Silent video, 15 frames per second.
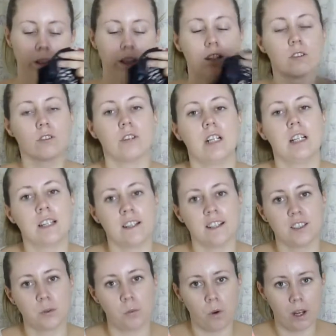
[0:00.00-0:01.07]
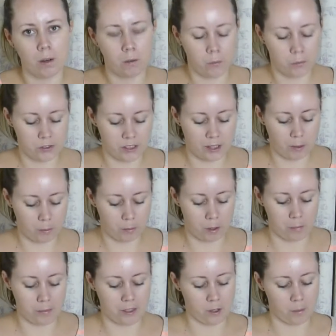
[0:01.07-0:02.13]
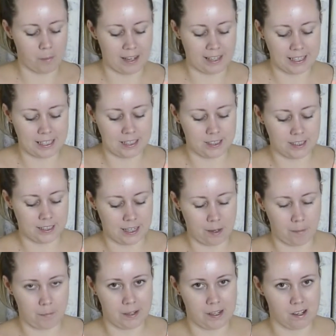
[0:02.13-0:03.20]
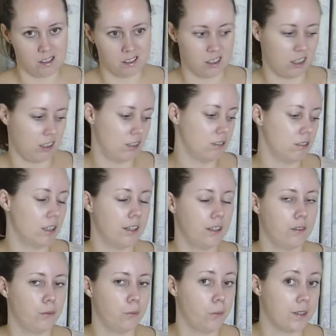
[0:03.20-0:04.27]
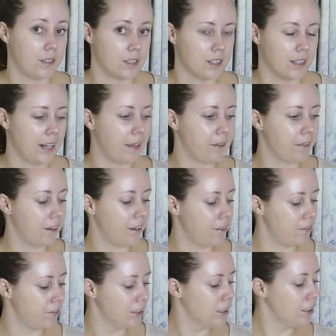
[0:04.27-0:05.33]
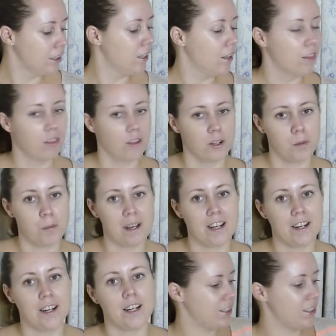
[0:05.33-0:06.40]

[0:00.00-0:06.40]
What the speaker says: They do a really nice white one, which I'll probably go back in to get because I kind of want it now that I've thought about it.